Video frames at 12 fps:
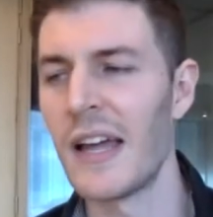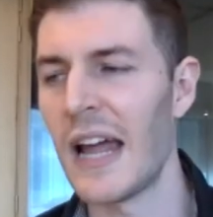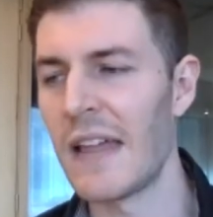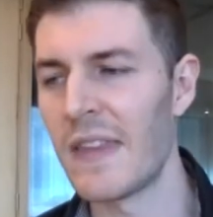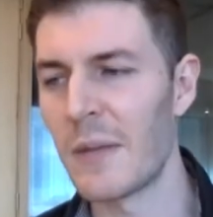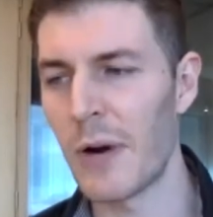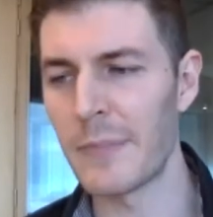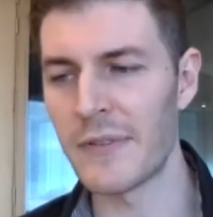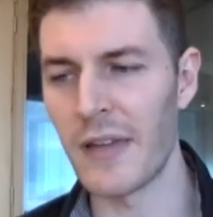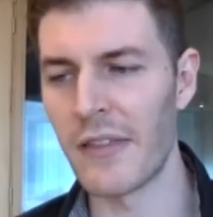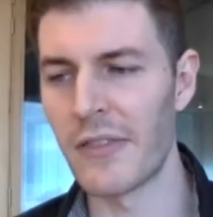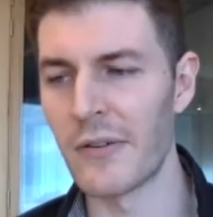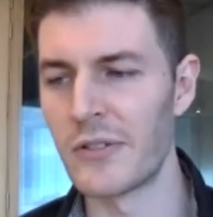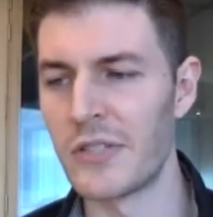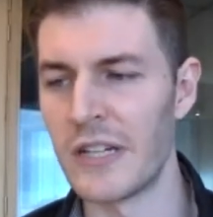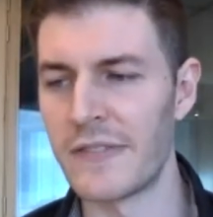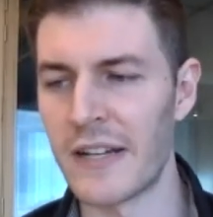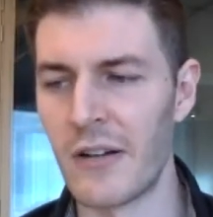And then perhaps a third
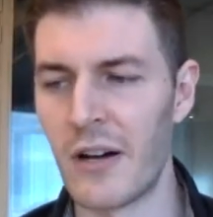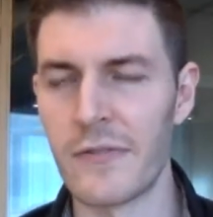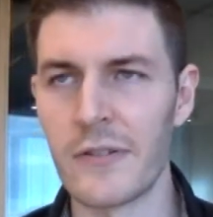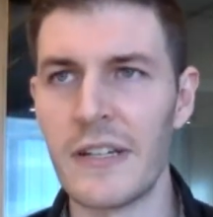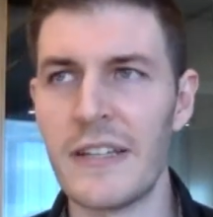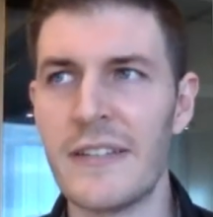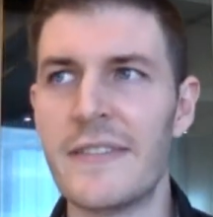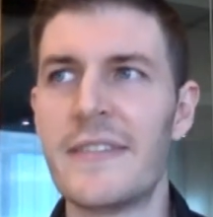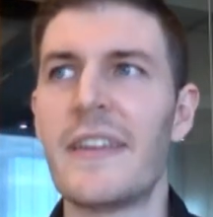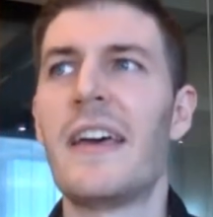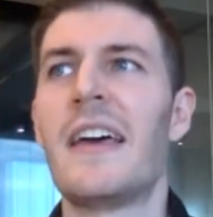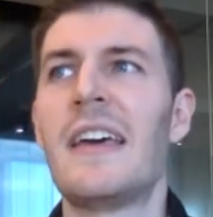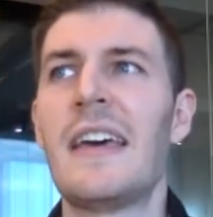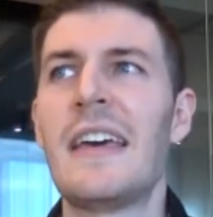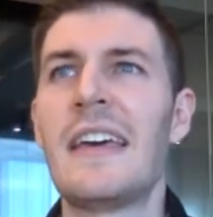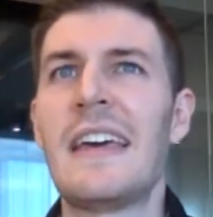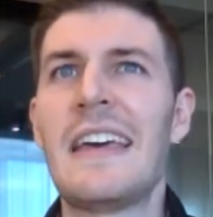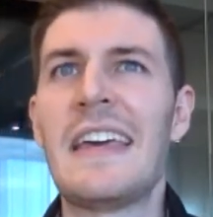shift I can offer is,
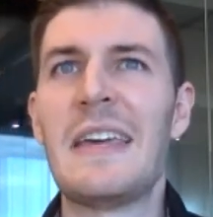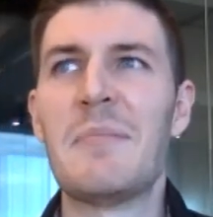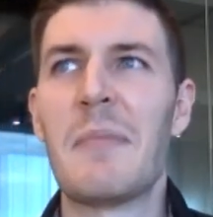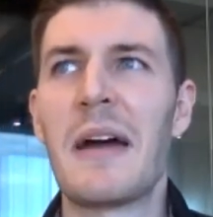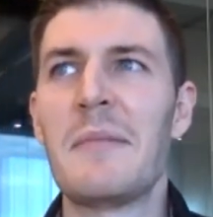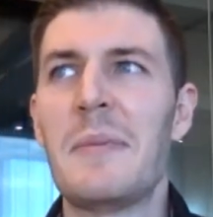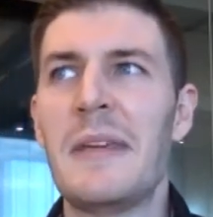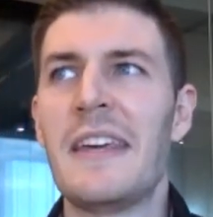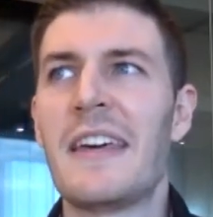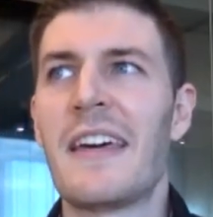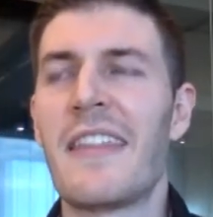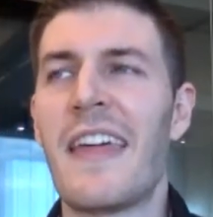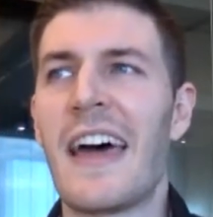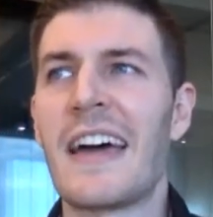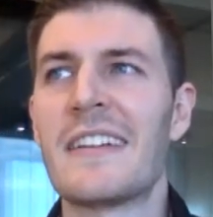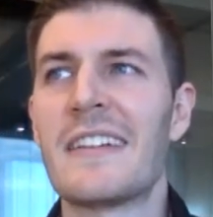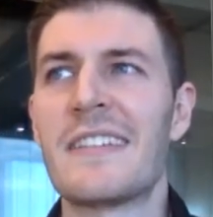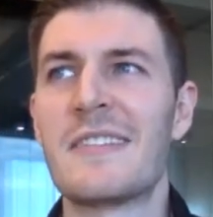it might be
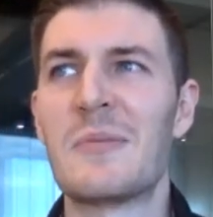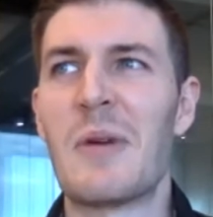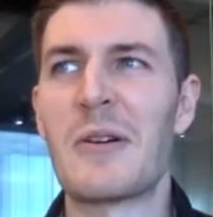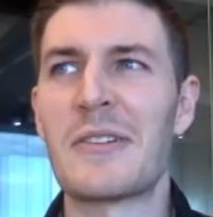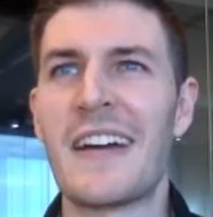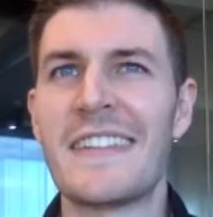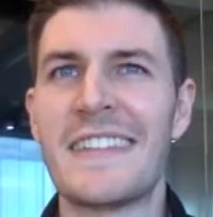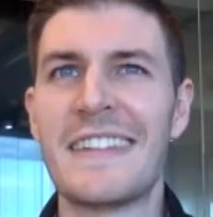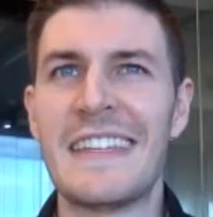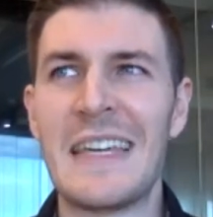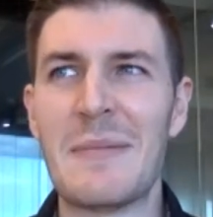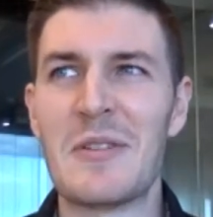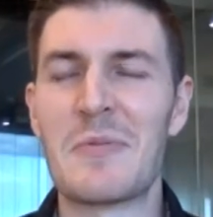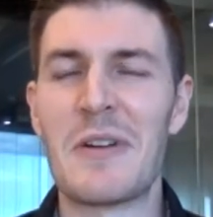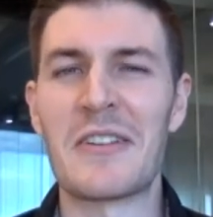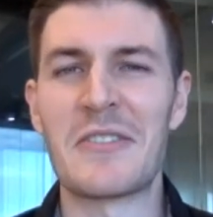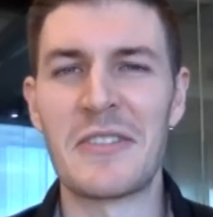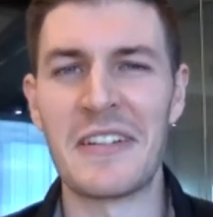that democratizing image
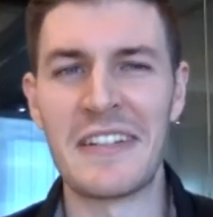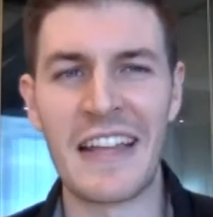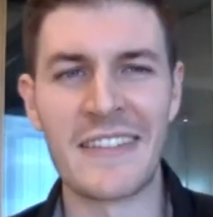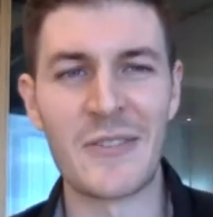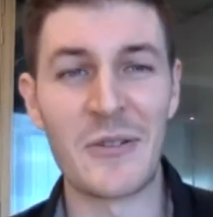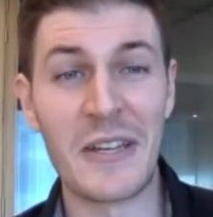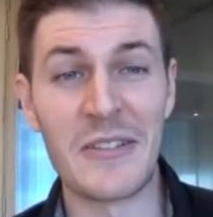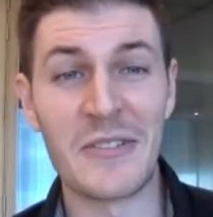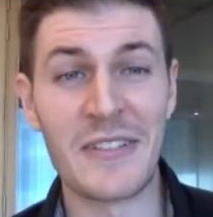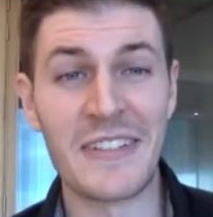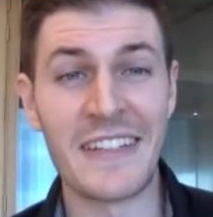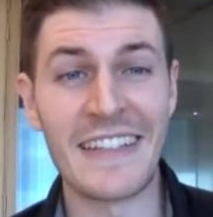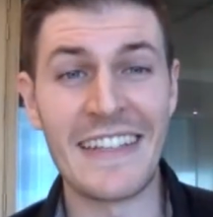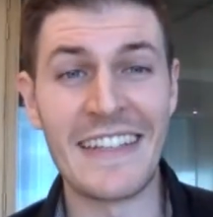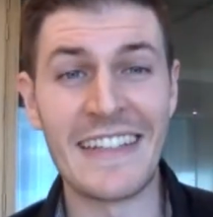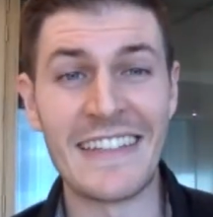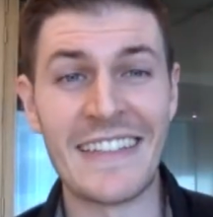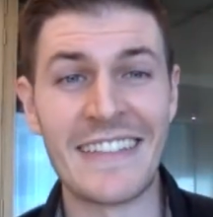production and circulation
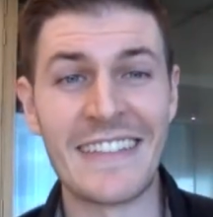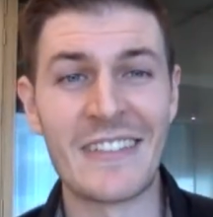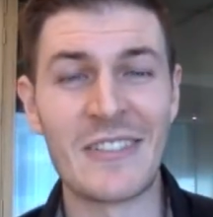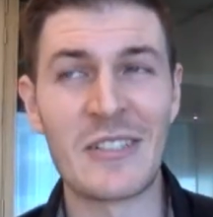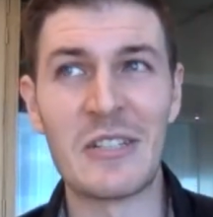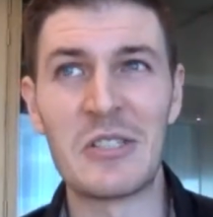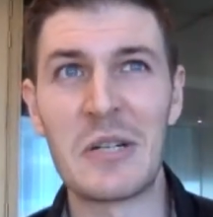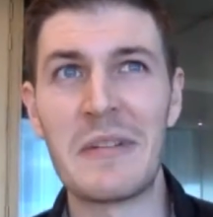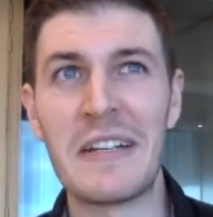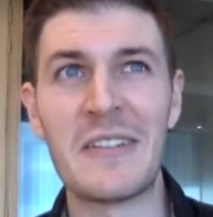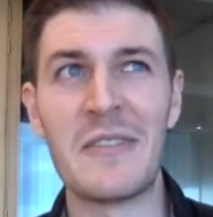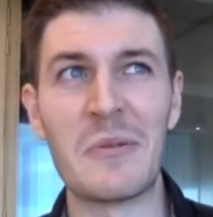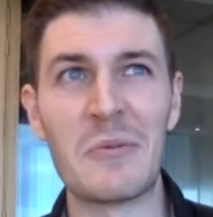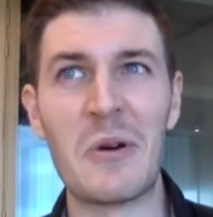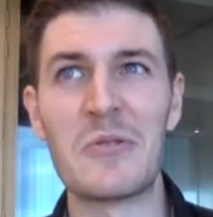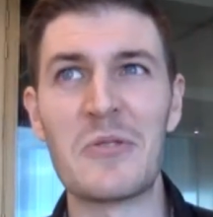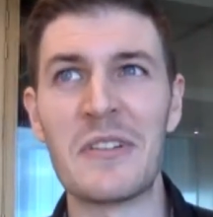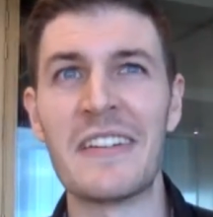is contributing to the
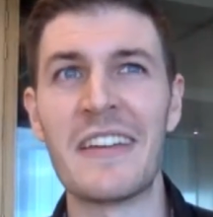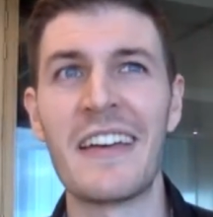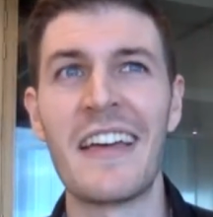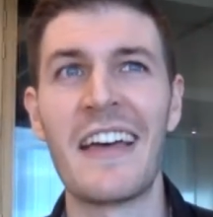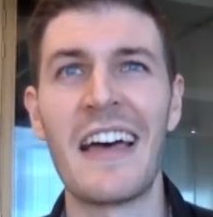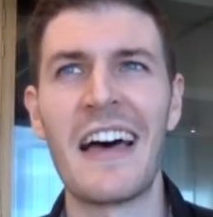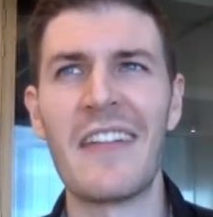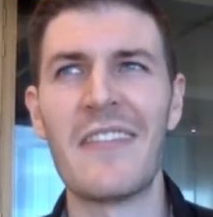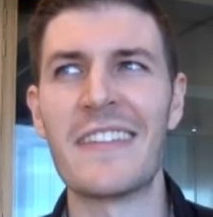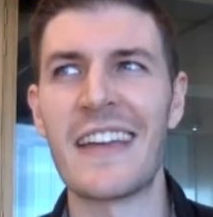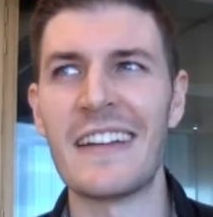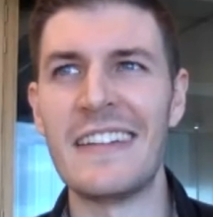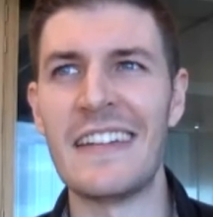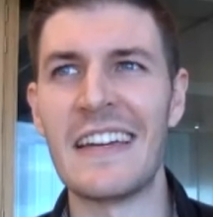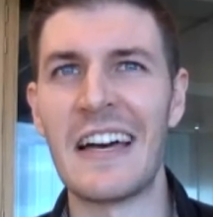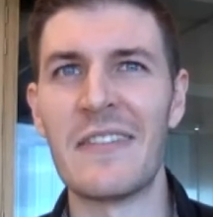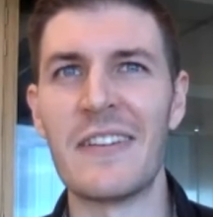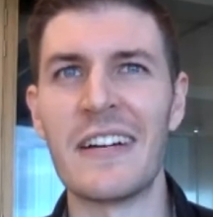erosion of this idea
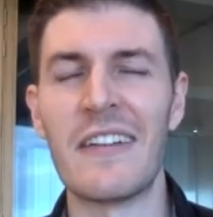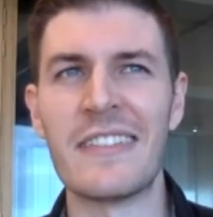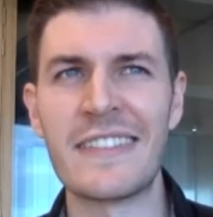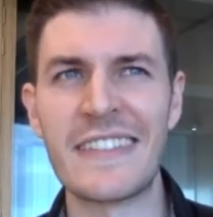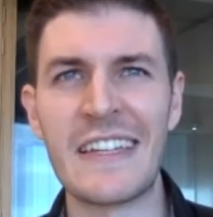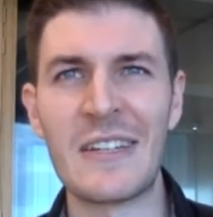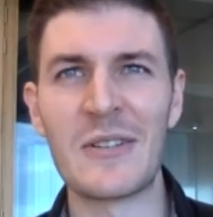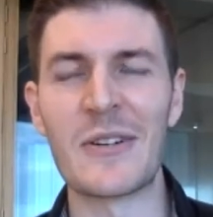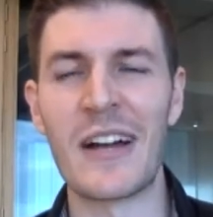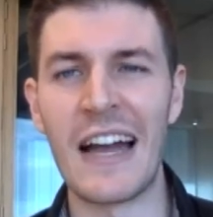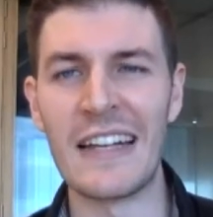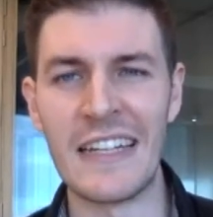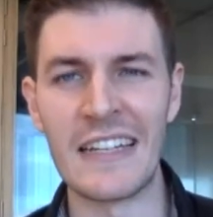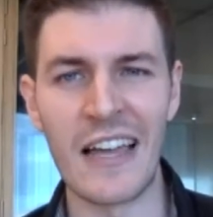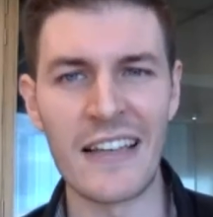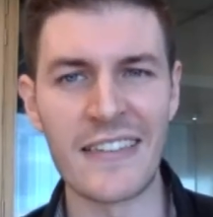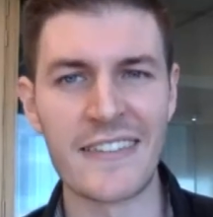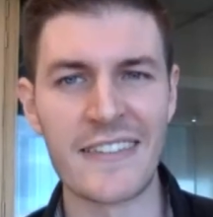of a singular
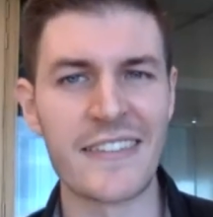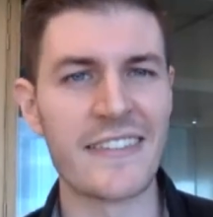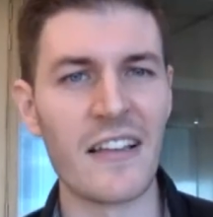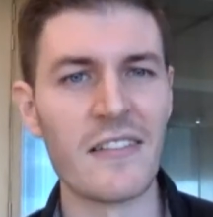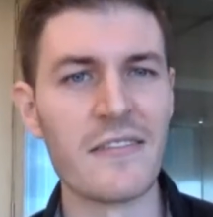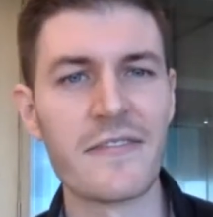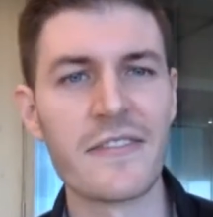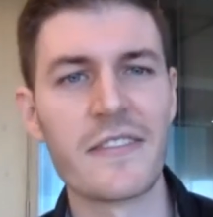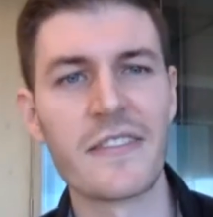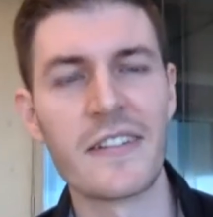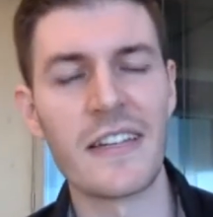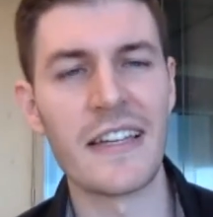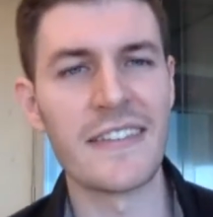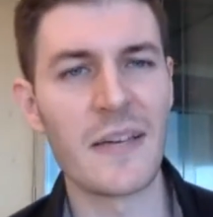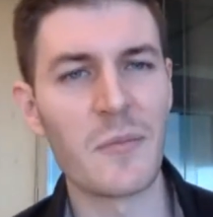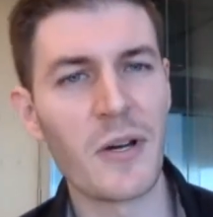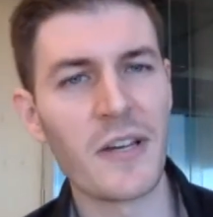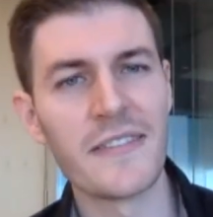idealized self in some
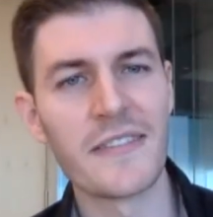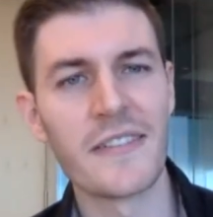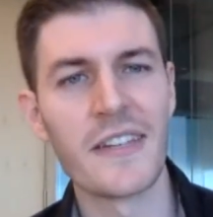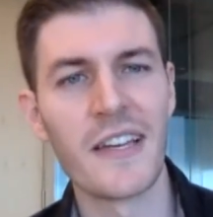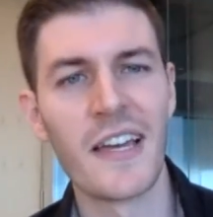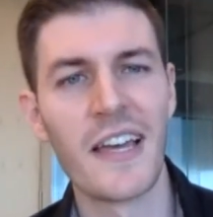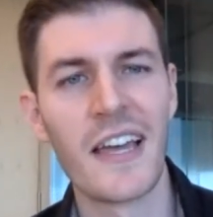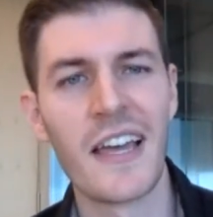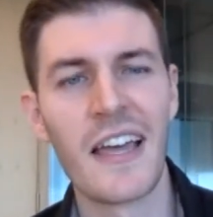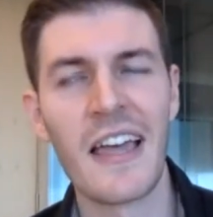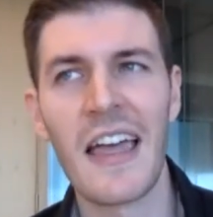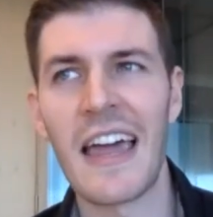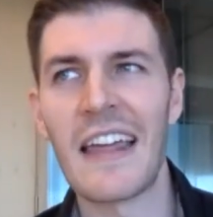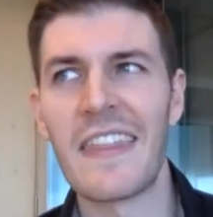ways. And I